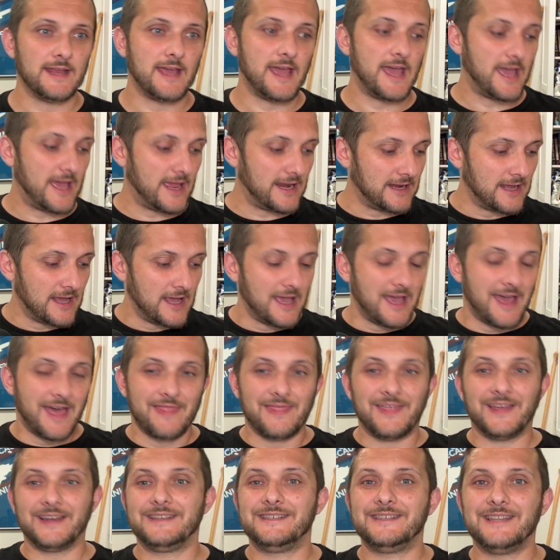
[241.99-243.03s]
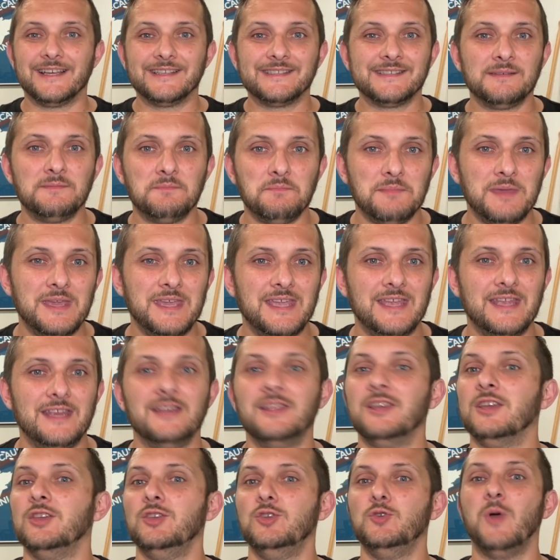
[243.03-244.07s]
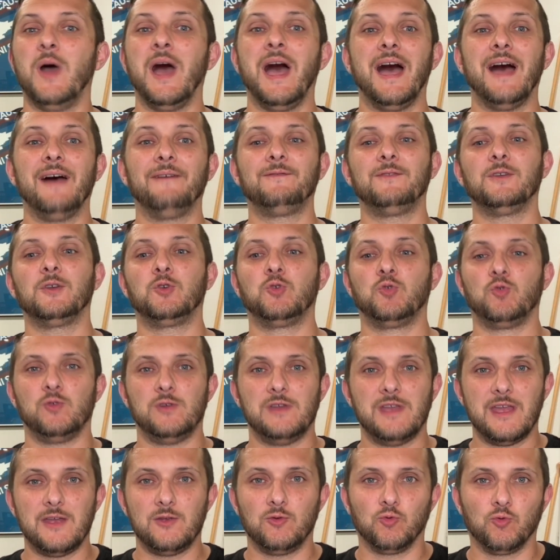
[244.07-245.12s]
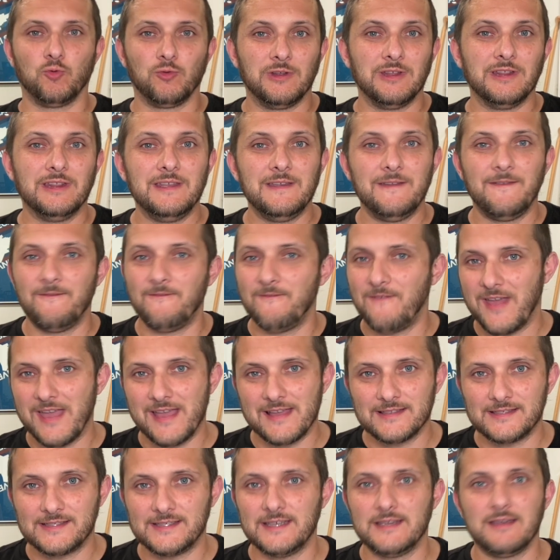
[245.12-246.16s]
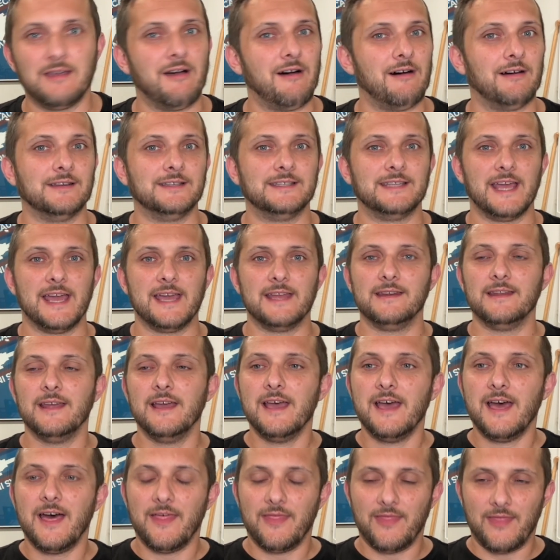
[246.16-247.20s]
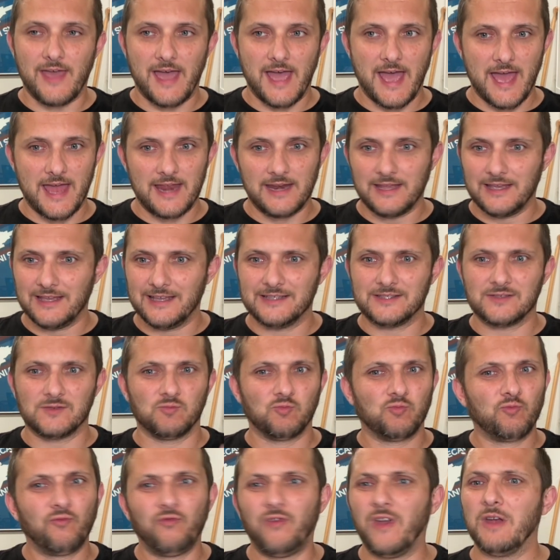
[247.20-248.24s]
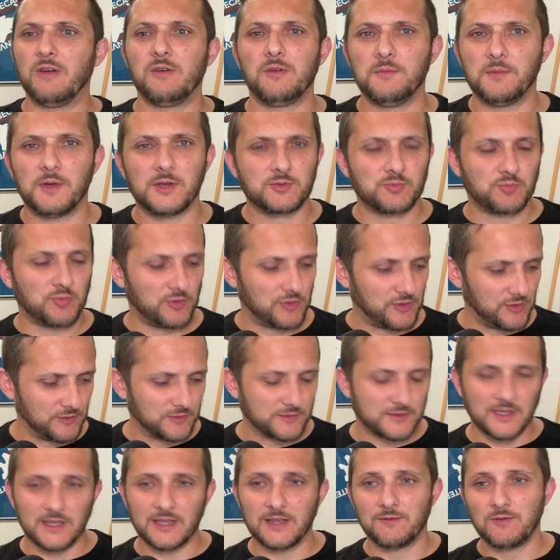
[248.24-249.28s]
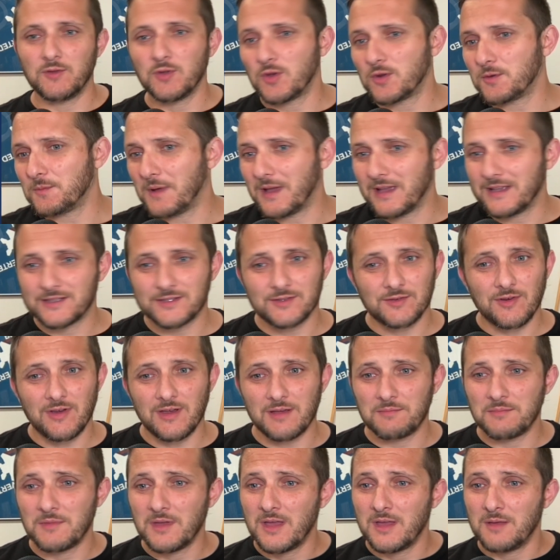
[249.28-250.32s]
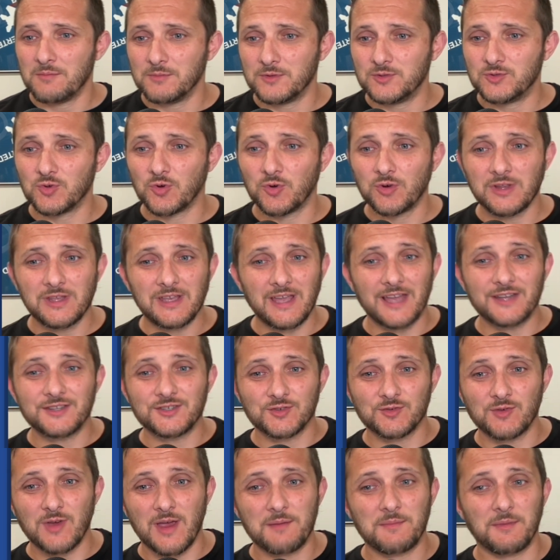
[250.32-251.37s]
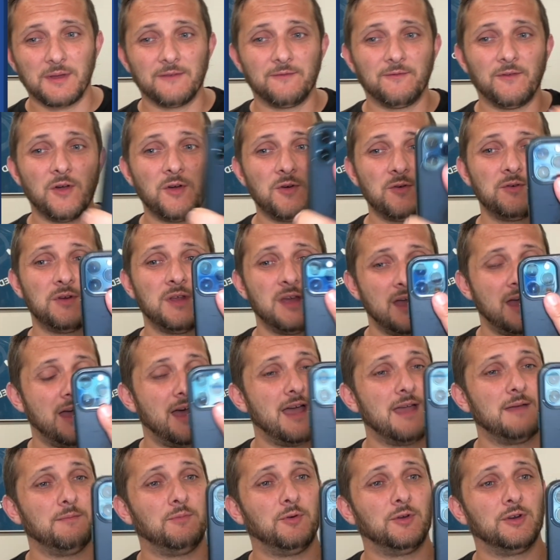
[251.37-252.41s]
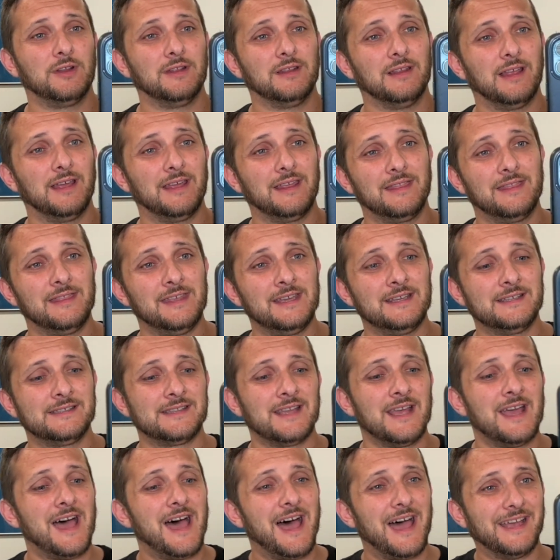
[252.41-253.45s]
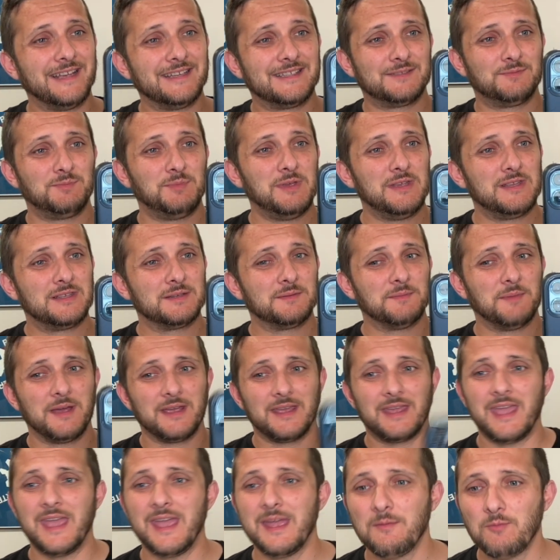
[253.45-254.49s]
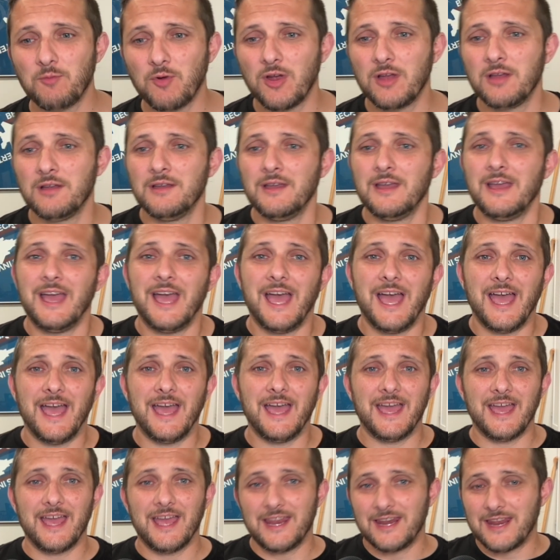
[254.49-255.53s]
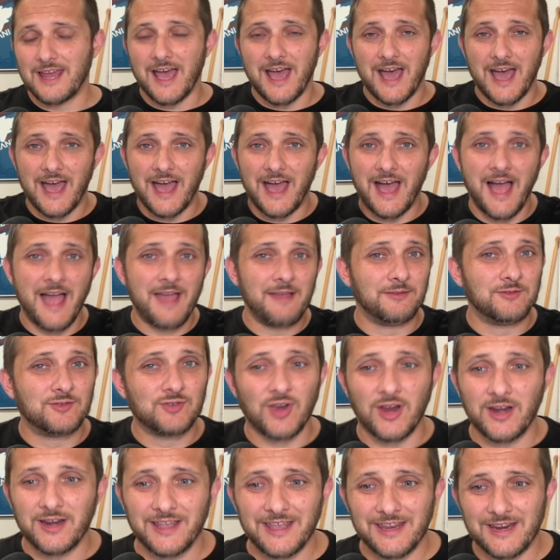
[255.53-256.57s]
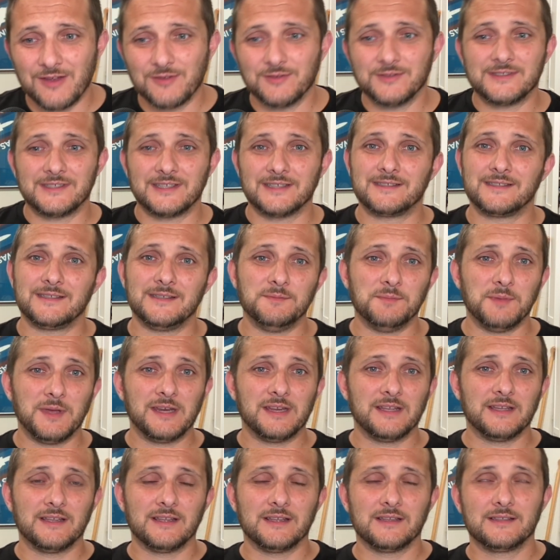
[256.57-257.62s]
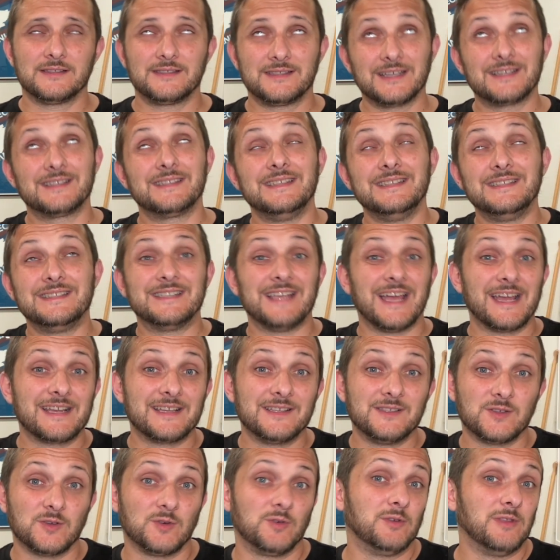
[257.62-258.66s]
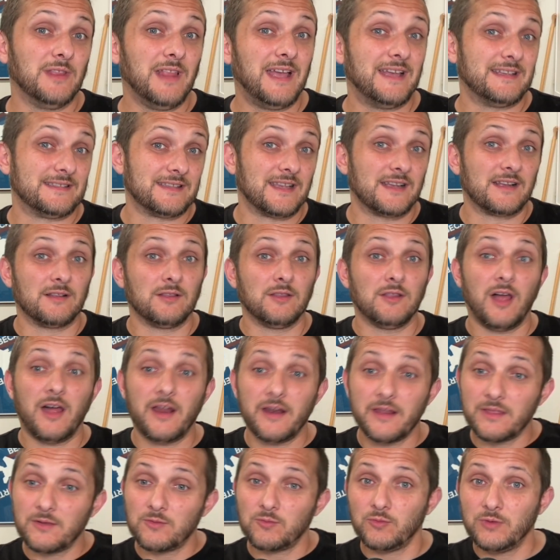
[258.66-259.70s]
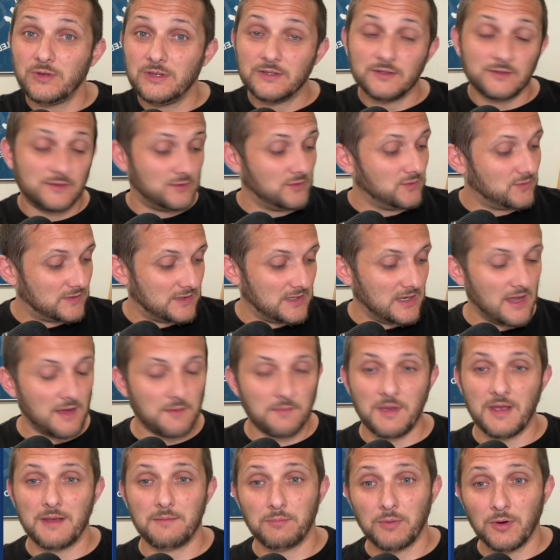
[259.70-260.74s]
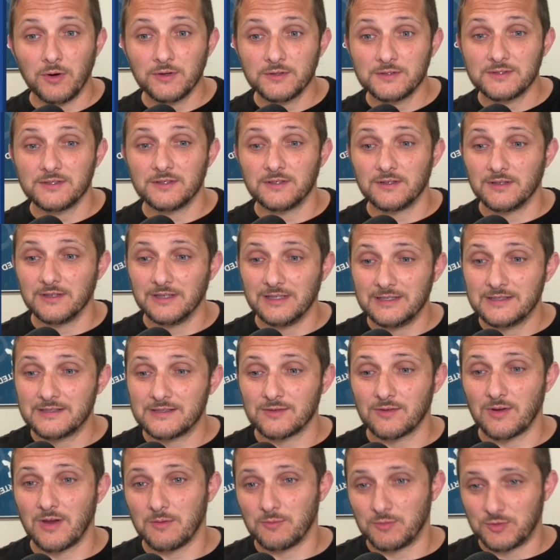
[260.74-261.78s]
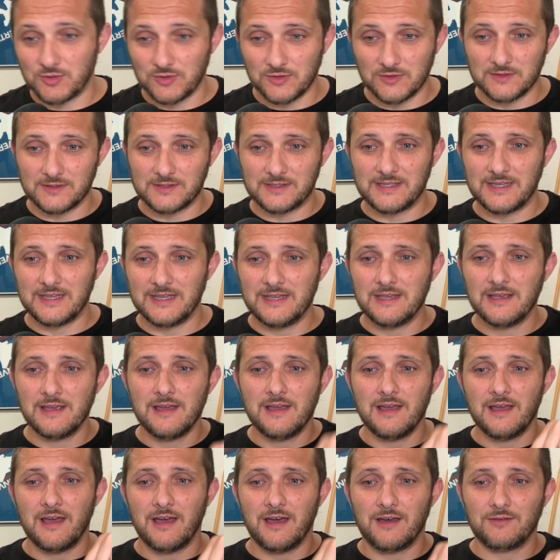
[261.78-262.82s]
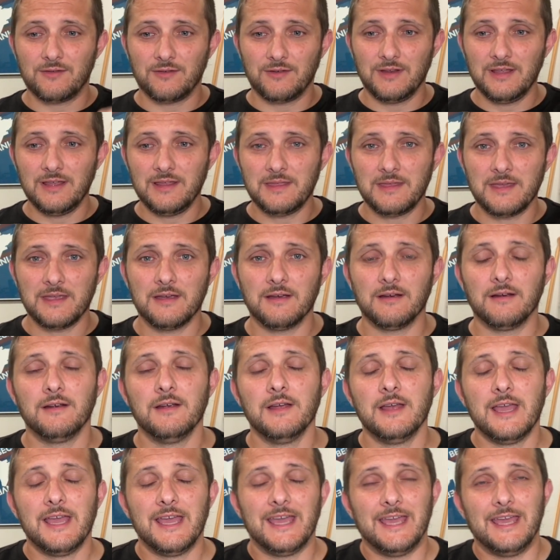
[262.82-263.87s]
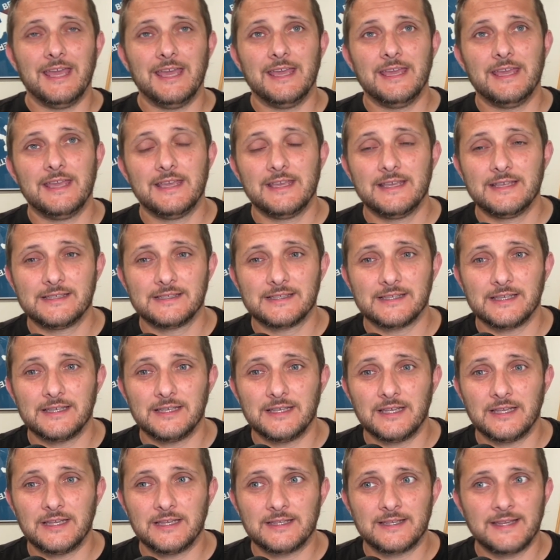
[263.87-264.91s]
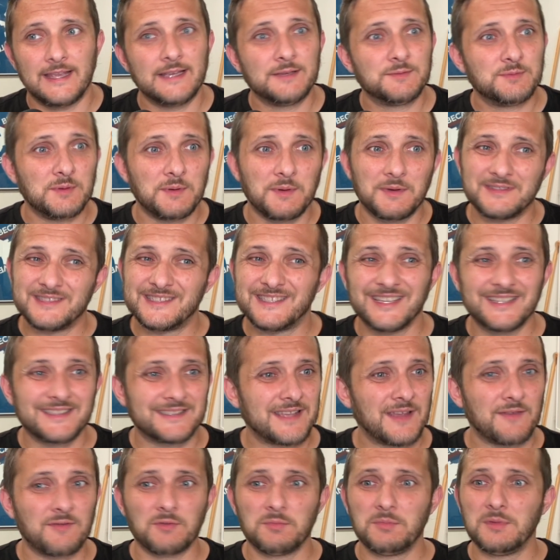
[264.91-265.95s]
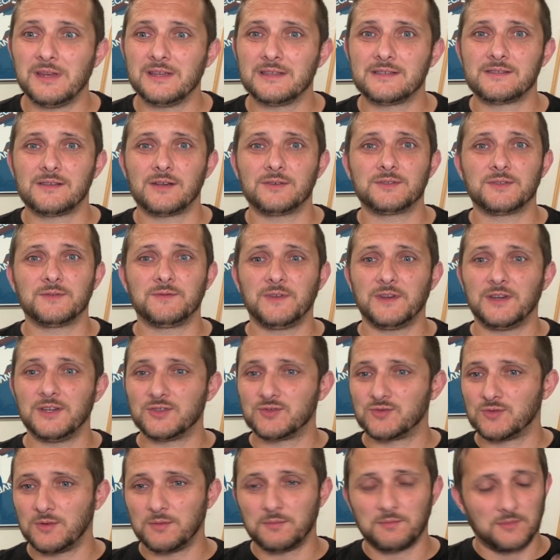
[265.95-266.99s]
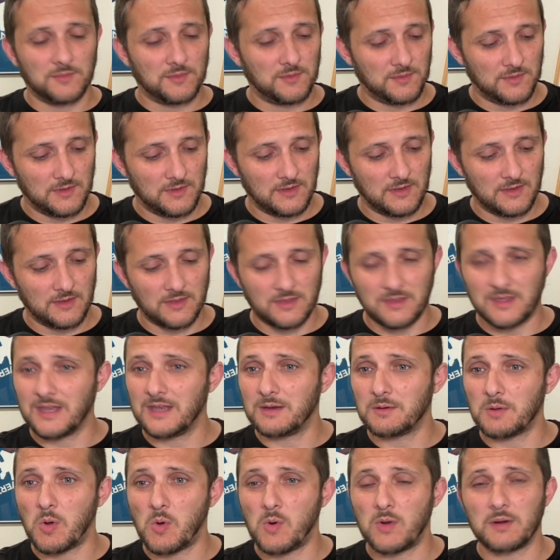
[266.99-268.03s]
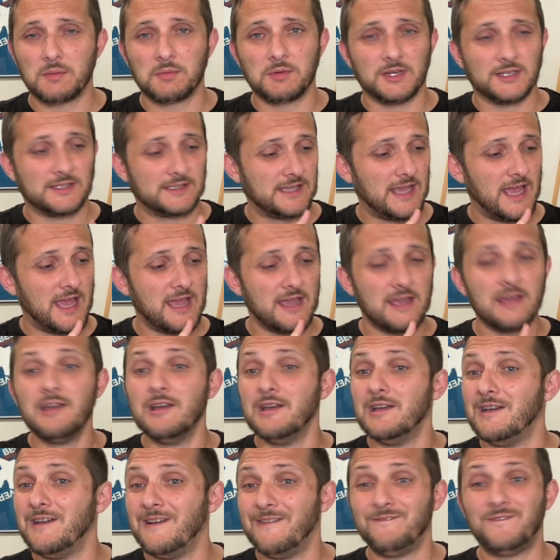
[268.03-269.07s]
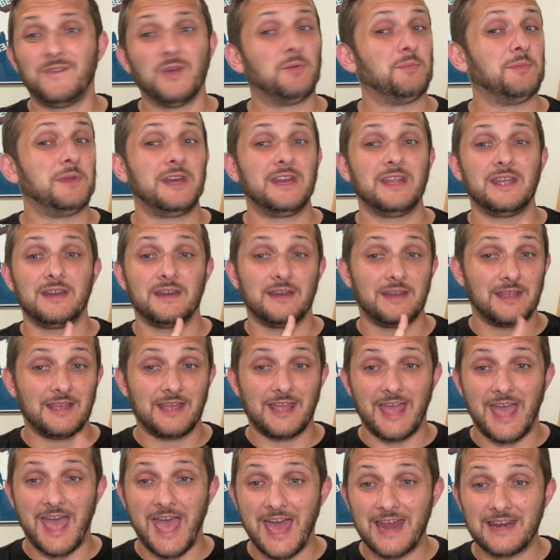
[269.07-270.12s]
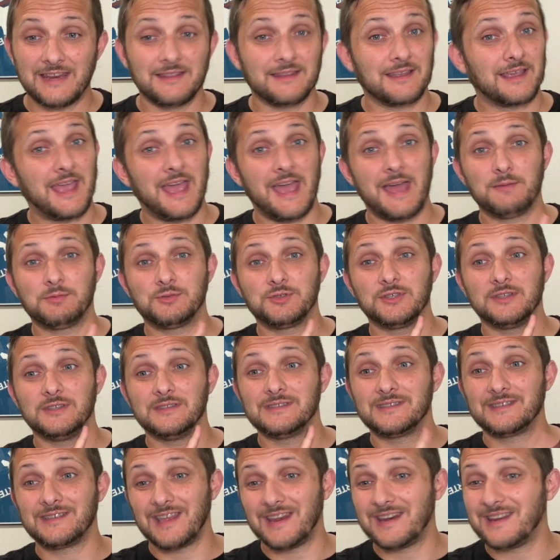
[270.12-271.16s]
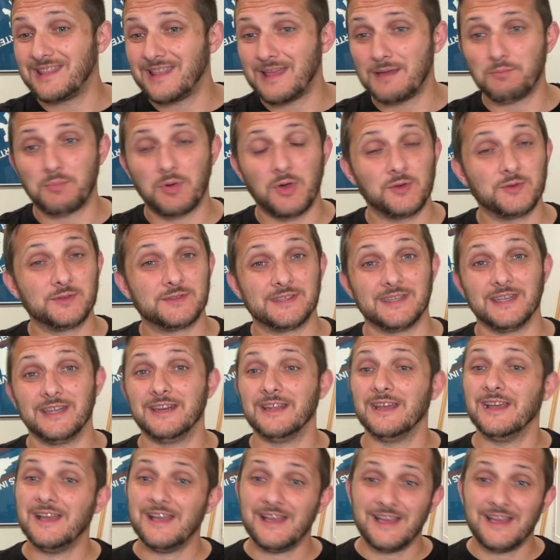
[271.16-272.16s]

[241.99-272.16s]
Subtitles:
And that doesn't mean you have to create really fancy content that is very much produced. Like if you go to my Instagram, majority, I just grab my phone, I put it like this, I speak to my camera, and I try to get out in 60 seconds or less. Like a lot of the reels you see on my personal Instagram, which you can see underneath here, takes me about 6-7 minutes start to finish, from thinking about what I'm going to say, filming it, adding the captions, getting that posted.